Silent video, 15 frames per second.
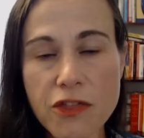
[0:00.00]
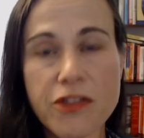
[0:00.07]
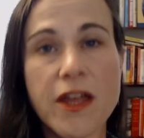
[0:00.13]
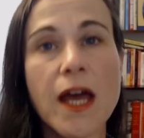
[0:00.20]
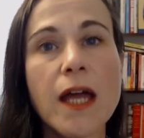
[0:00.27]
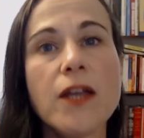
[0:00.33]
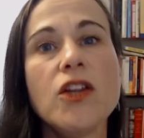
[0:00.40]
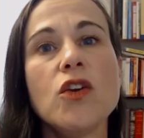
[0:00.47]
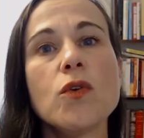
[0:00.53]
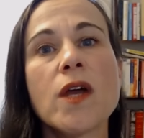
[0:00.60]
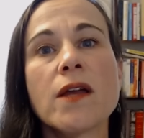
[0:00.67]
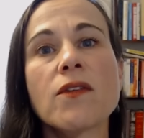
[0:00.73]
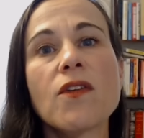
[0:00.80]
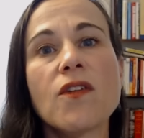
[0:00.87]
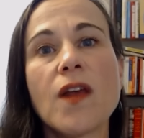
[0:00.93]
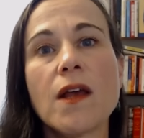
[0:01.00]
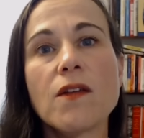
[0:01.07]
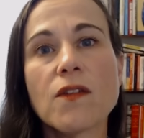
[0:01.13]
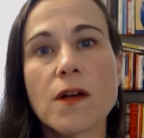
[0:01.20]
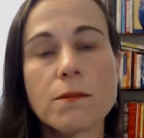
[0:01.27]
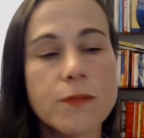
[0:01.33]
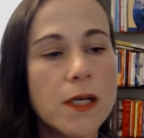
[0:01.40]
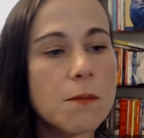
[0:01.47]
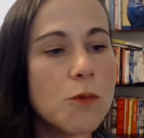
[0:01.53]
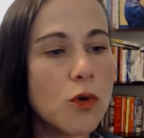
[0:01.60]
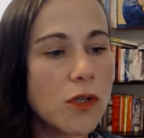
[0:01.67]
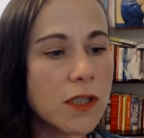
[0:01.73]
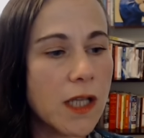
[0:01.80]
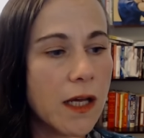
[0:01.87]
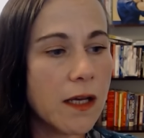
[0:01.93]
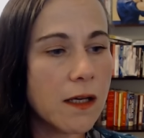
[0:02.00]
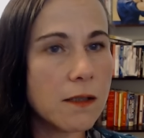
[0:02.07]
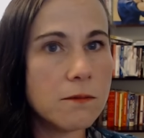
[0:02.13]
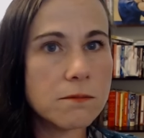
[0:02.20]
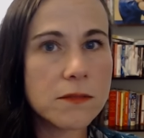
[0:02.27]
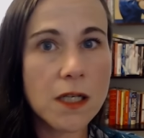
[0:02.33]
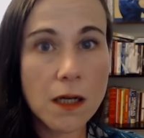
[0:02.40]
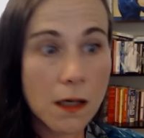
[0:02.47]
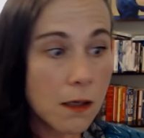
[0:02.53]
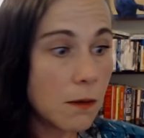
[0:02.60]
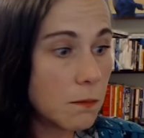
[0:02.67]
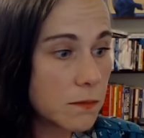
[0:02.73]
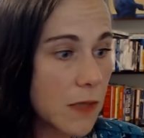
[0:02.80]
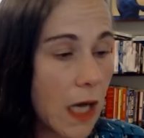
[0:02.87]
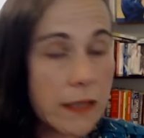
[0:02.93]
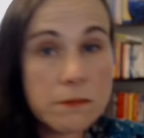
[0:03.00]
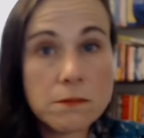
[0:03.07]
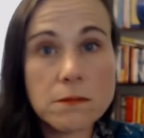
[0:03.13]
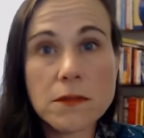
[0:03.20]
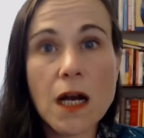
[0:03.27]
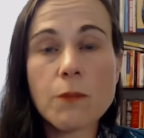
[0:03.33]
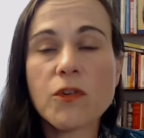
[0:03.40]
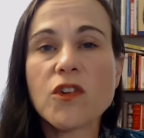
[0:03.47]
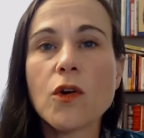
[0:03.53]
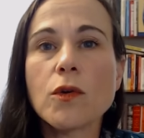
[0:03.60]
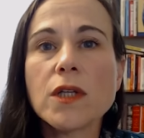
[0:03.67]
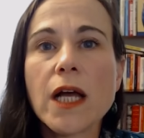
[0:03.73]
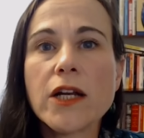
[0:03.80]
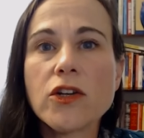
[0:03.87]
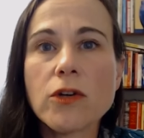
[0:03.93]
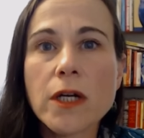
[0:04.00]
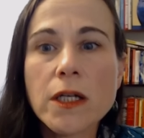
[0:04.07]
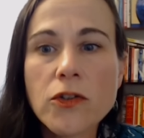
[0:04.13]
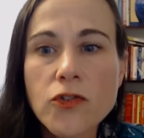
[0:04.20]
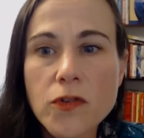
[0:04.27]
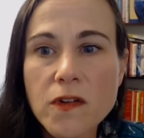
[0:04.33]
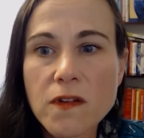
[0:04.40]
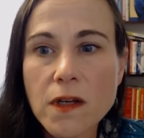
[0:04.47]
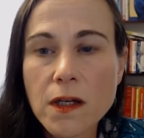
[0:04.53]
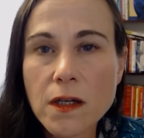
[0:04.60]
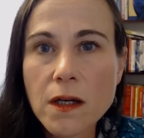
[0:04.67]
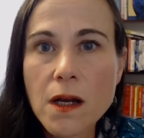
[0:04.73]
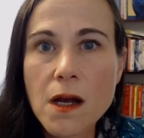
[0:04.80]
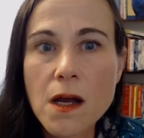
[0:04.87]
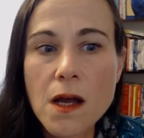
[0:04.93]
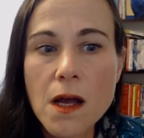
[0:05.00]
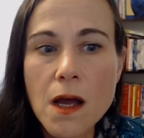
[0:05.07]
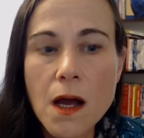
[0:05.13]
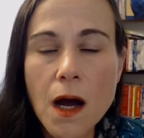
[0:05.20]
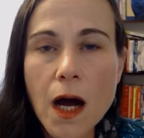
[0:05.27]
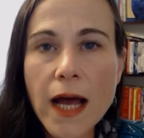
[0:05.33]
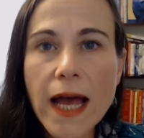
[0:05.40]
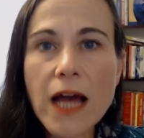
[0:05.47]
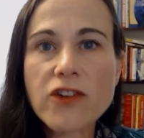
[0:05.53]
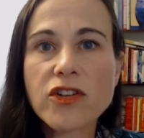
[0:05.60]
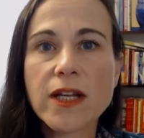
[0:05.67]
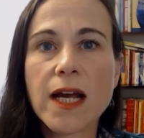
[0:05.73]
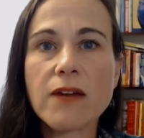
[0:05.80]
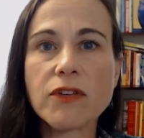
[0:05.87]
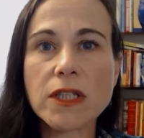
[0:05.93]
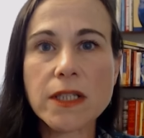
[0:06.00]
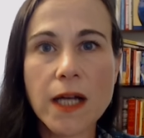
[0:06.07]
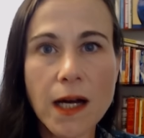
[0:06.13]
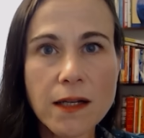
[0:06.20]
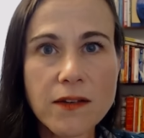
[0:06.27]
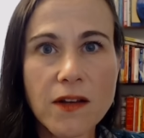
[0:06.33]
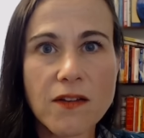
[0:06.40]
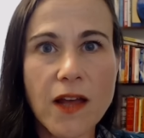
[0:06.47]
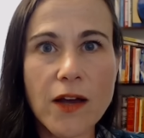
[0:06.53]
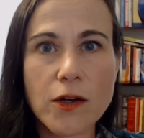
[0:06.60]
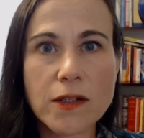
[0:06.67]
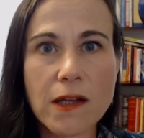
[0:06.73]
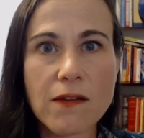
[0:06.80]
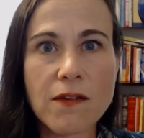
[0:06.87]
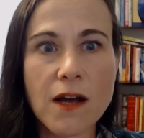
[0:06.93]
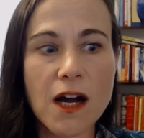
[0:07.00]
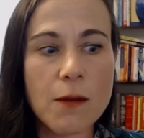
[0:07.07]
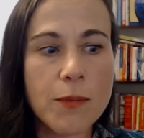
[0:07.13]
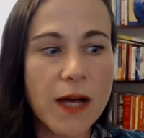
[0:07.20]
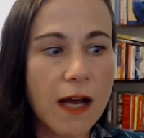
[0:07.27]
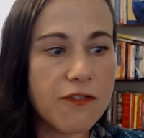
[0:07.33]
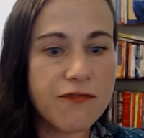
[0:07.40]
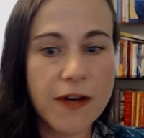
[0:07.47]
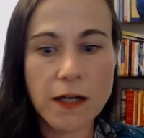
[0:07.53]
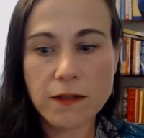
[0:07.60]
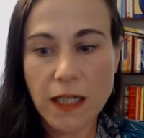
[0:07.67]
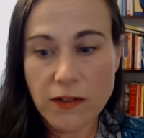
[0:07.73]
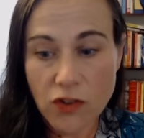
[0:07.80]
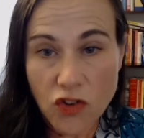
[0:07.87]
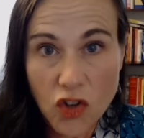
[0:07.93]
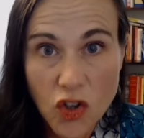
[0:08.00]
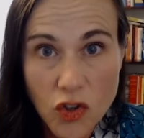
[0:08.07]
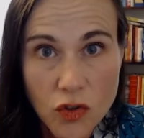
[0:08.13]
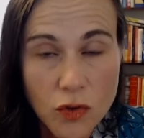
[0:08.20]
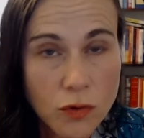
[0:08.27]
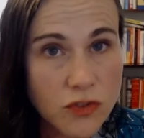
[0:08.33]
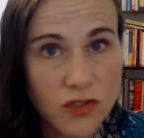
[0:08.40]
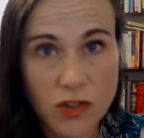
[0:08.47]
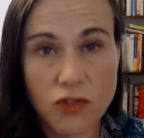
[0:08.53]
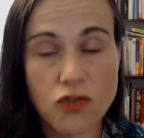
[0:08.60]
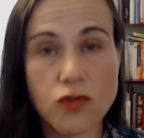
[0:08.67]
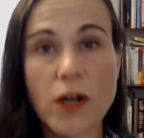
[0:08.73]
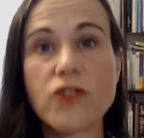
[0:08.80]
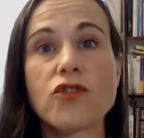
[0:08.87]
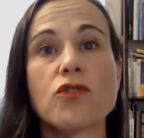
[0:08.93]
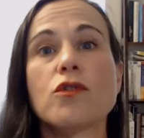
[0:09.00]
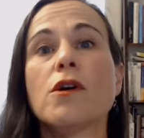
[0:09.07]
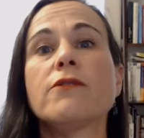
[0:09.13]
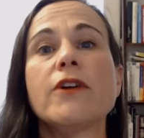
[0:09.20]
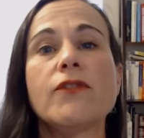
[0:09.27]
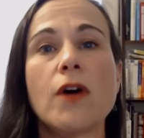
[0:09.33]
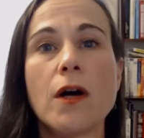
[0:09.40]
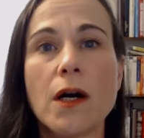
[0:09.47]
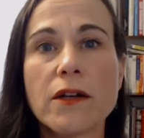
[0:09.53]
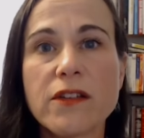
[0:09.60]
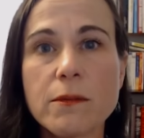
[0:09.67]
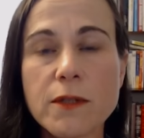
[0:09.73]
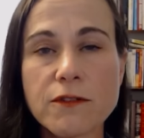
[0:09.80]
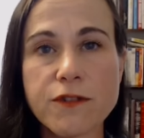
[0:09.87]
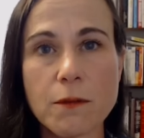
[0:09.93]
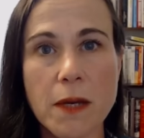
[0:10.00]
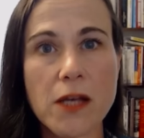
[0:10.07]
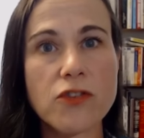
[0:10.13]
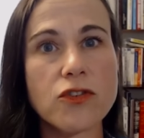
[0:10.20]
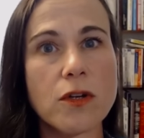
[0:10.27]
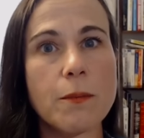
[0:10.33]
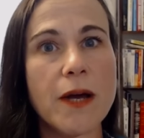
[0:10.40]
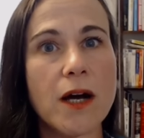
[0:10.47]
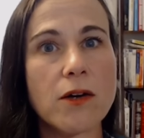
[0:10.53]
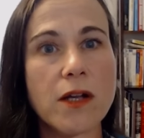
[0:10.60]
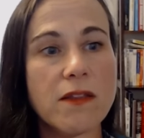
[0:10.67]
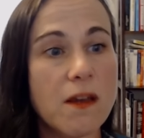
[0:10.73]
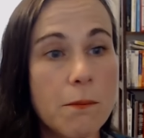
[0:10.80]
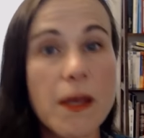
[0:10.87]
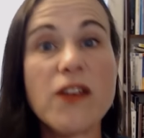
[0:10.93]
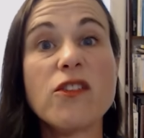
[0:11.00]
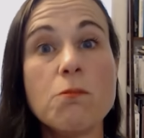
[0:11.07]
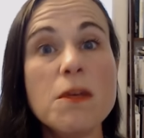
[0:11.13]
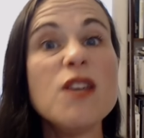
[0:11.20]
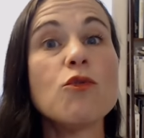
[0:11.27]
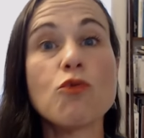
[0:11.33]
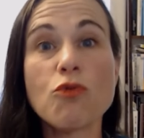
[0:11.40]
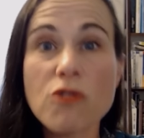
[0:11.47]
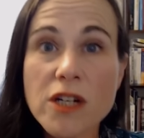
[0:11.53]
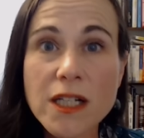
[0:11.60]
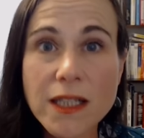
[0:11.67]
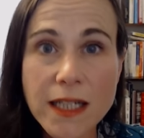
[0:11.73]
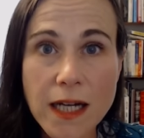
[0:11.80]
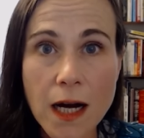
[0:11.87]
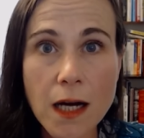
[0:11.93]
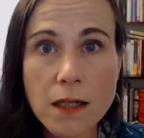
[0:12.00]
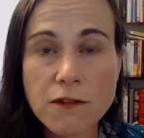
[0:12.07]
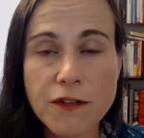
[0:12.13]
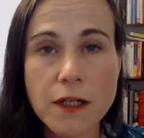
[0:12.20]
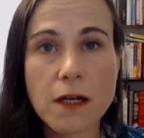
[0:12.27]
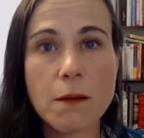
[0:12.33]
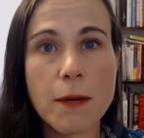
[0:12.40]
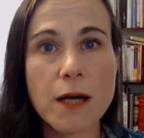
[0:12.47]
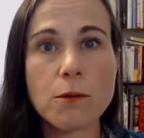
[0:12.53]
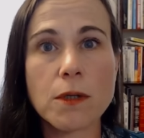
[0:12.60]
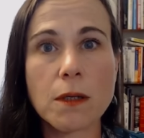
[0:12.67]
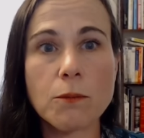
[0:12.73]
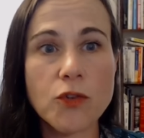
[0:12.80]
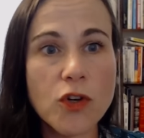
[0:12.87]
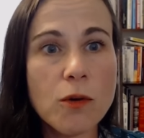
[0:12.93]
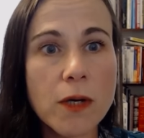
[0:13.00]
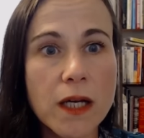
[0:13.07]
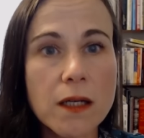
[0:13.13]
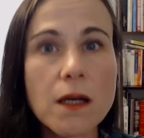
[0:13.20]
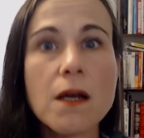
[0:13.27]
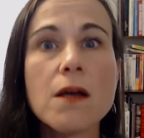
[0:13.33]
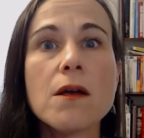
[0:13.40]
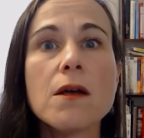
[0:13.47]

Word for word: then you can say something more like, oh, I, I'm so glad you're interested. I actually have a lot to say on this topic. I found like this huge, this treasure trove of awesome information about it that makes me really confident about what I'm doing.